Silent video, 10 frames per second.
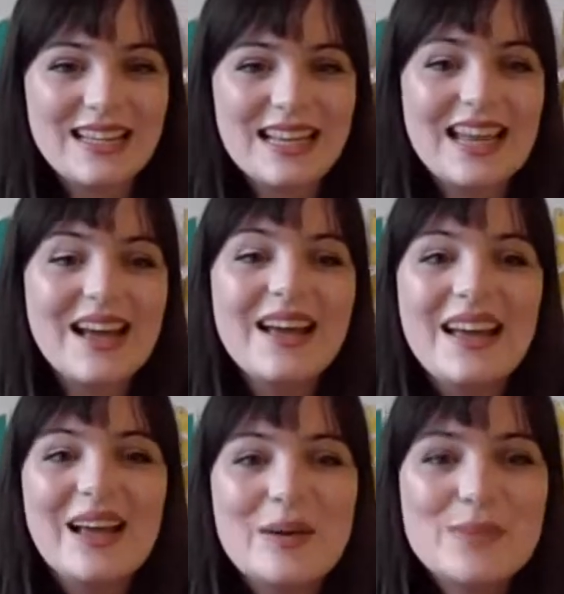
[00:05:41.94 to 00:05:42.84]
Leah.
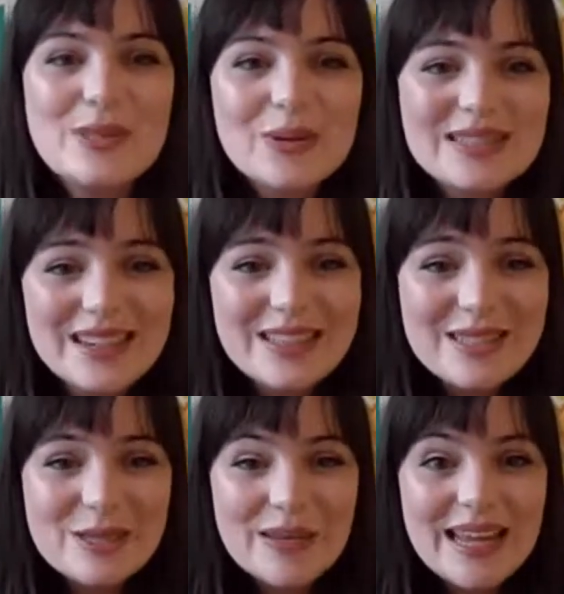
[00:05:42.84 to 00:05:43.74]
I'm so
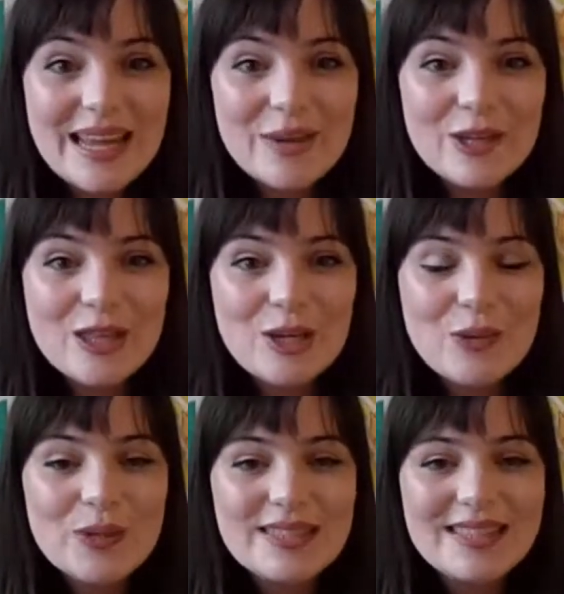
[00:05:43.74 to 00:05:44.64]
excited to be here with
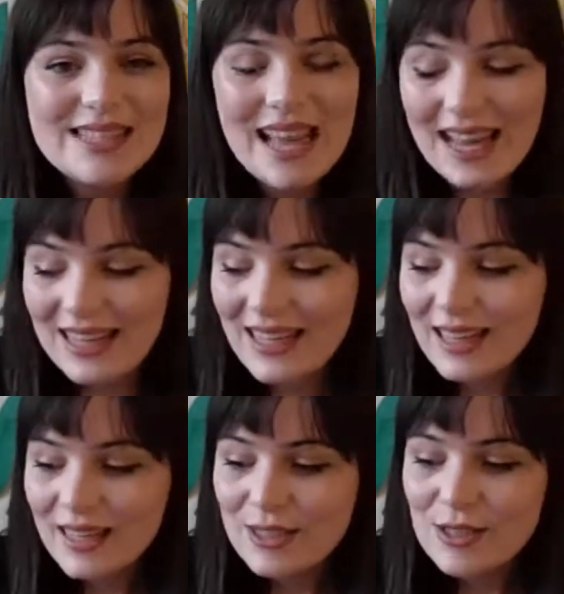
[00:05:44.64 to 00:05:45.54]
you today.
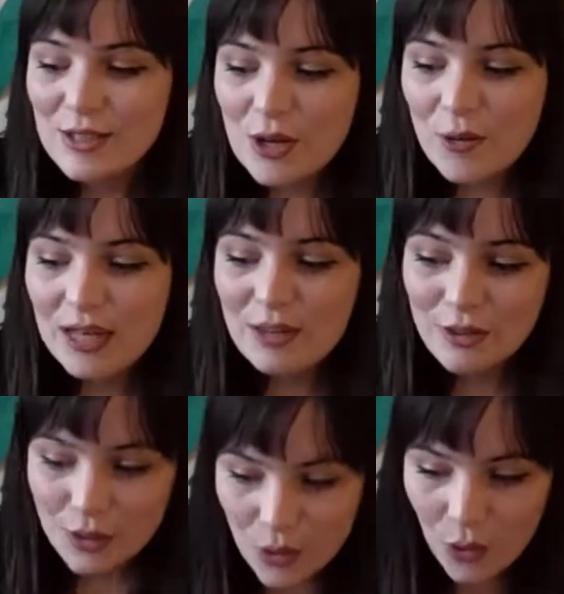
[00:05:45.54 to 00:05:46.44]
So I
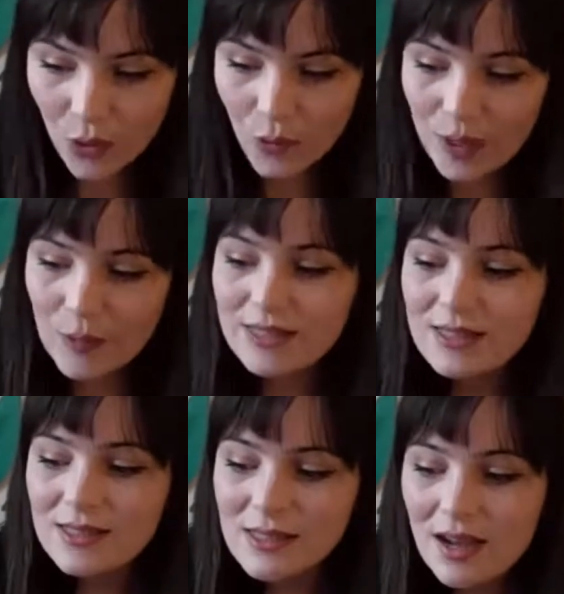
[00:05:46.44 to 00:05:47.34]
thought we would
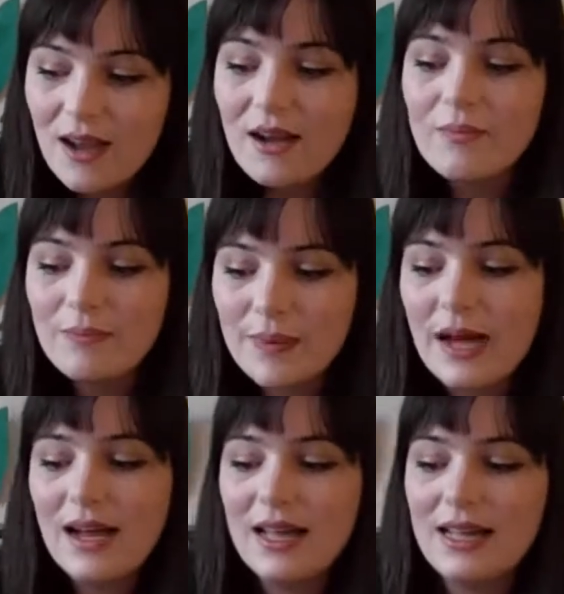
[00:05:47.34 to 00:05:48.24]
start
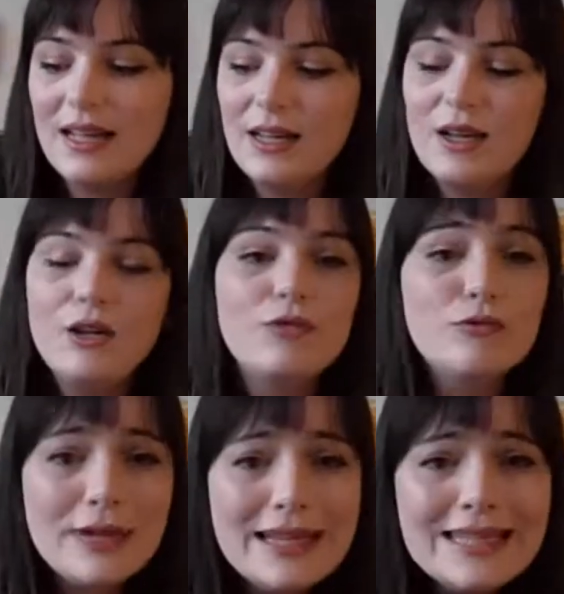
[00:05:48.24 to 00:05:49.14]
by
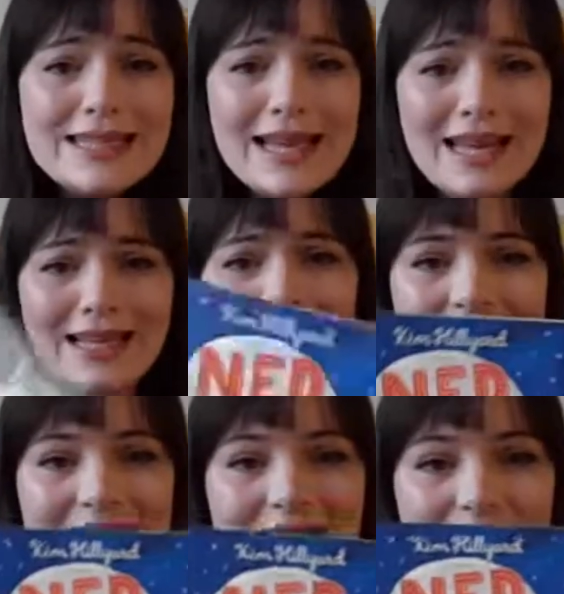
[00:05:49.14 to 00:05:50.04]
reading
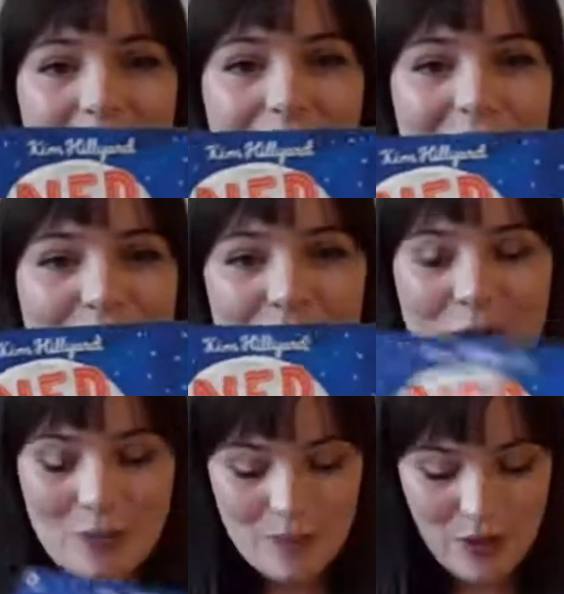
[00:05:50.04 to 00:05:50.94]
my
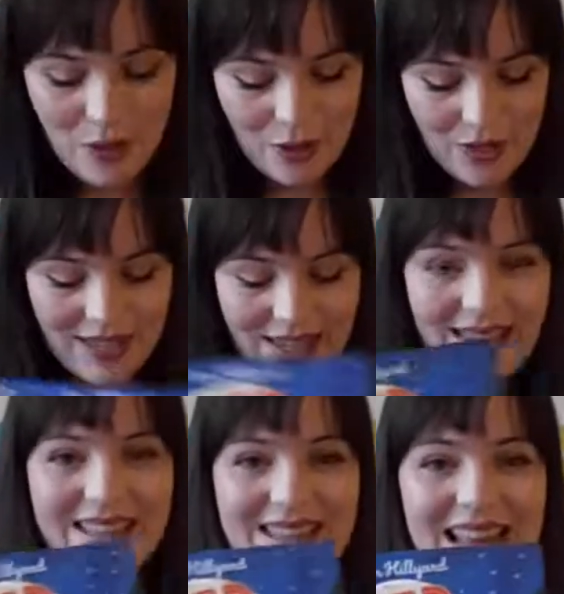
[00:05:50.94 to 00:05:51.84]
new book,
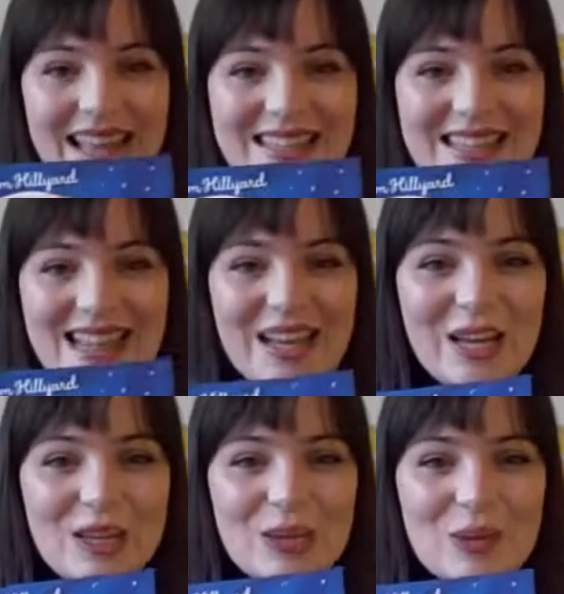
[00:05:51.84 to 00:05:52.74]
Ned
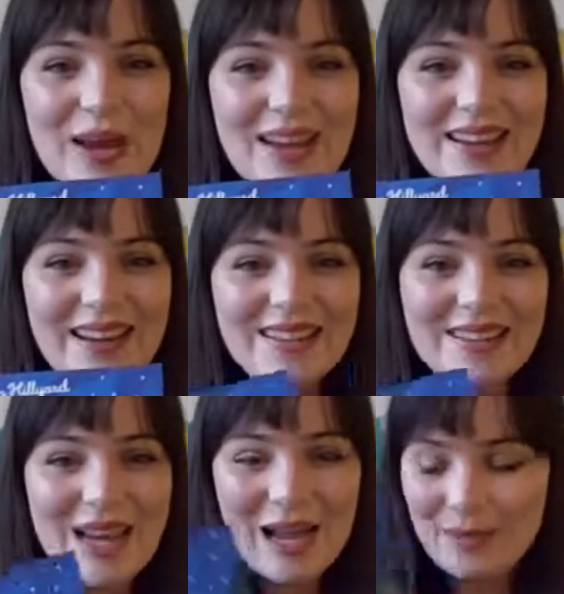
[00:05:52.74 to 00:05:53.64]
and the Great
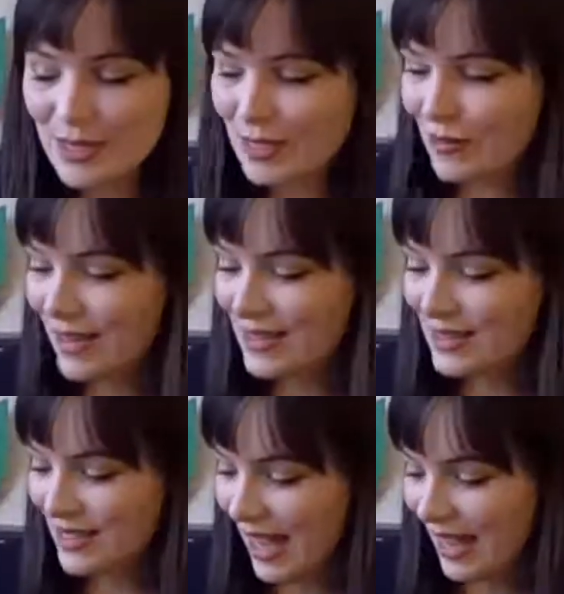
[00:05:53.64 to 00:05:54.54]
Garden Hamster Race.
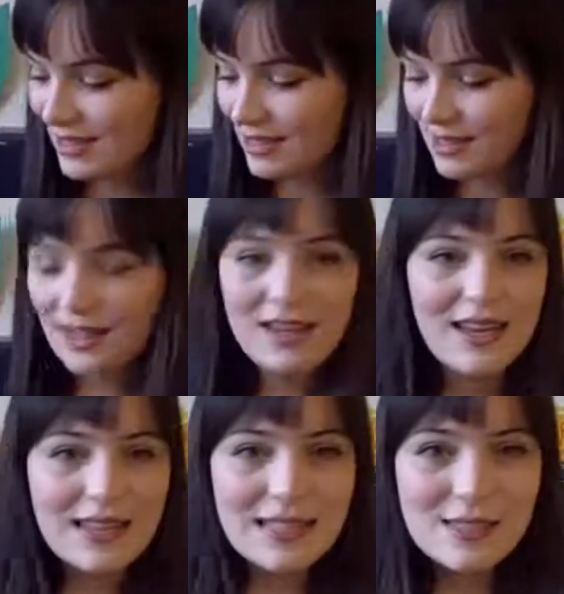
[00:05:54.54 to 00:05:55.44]
And yes,
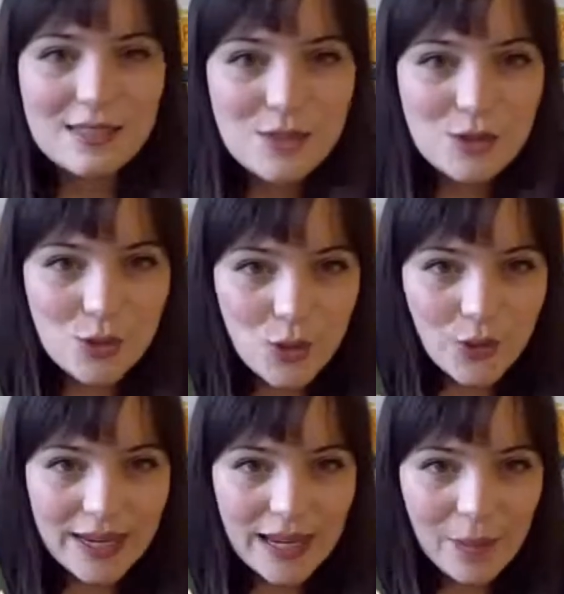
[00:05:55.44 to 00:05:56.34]
it is a
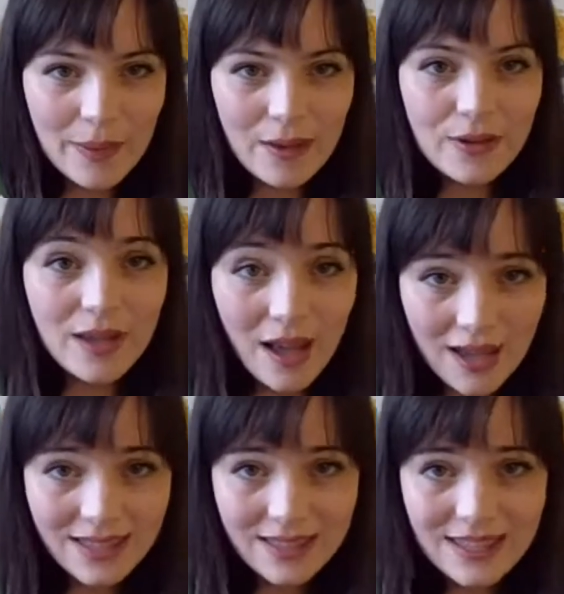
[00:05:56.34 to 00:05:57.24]
story about
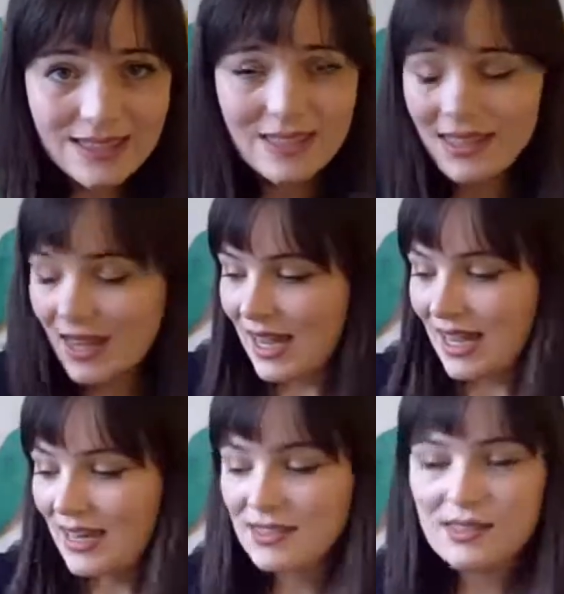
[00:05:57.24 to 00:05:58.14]
kindness,
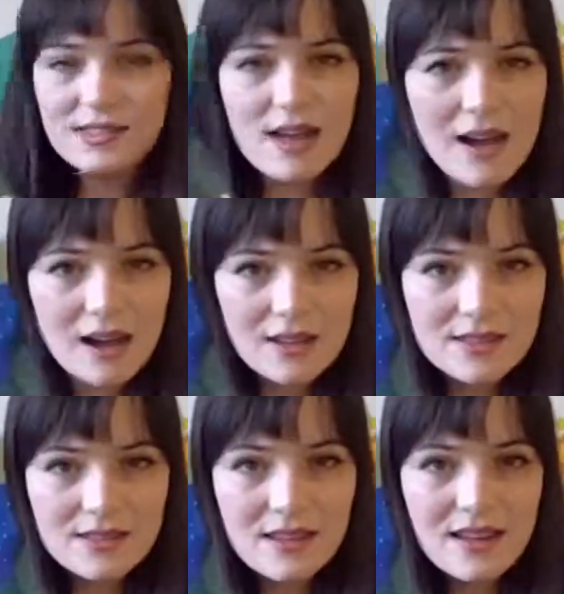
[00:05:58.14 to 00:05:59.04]
and it
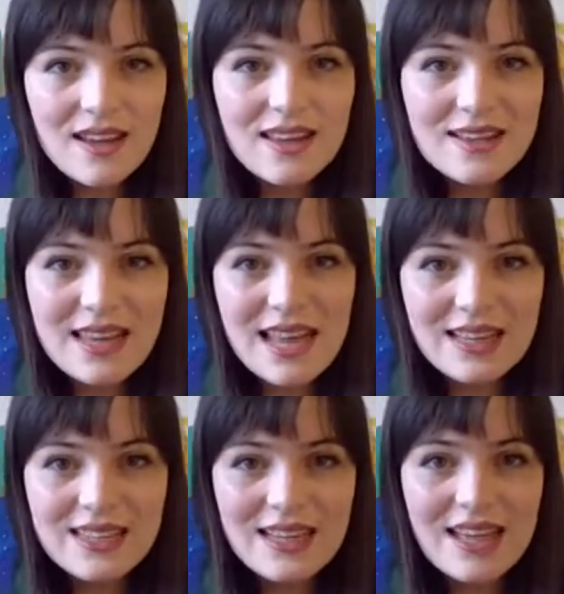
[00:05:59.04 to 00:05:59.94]
stars
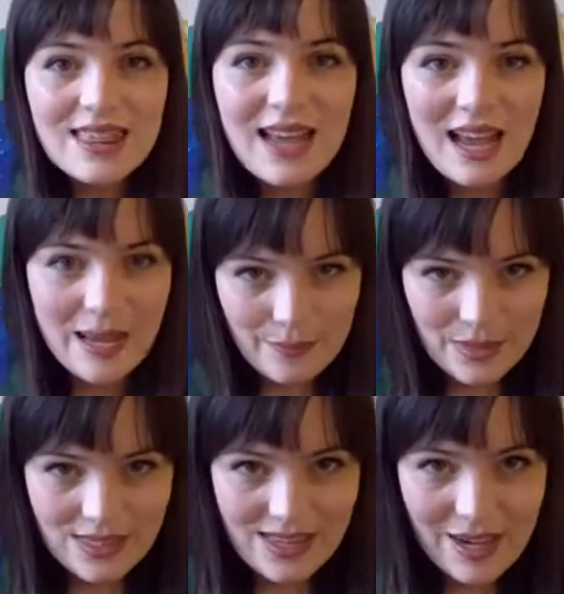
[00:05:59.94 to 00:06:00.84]
Ned the
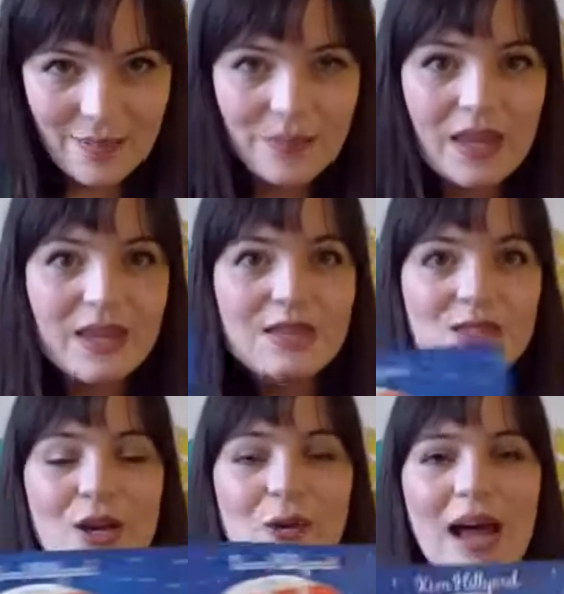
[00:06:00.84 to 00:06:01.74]
hamster.
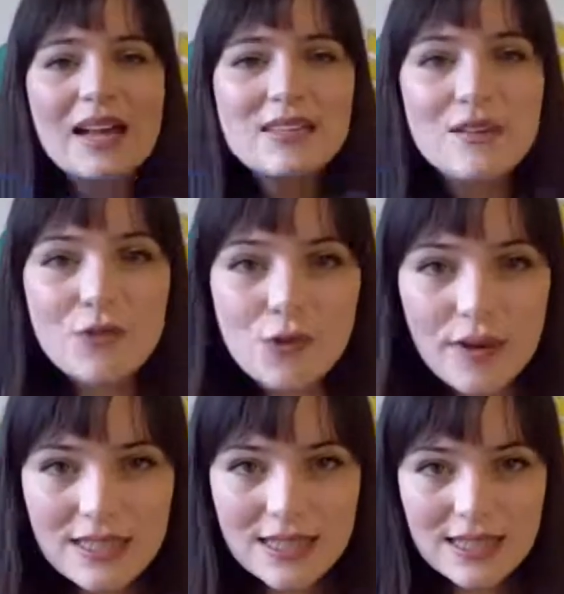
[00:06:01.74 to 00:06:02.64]
So as I've
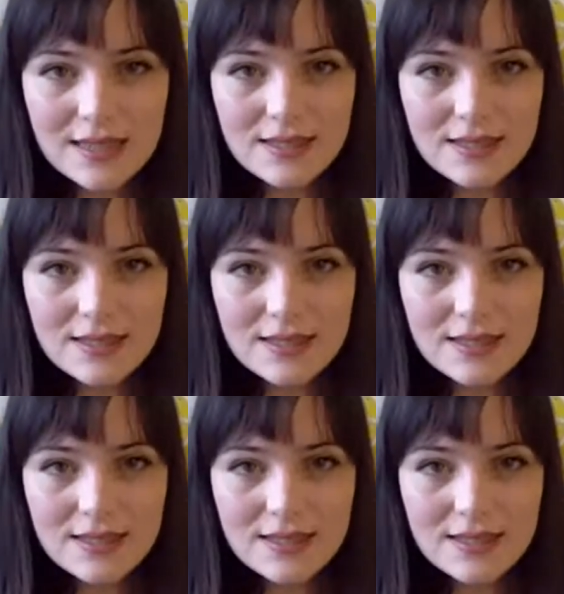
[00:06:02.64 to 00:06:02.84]
already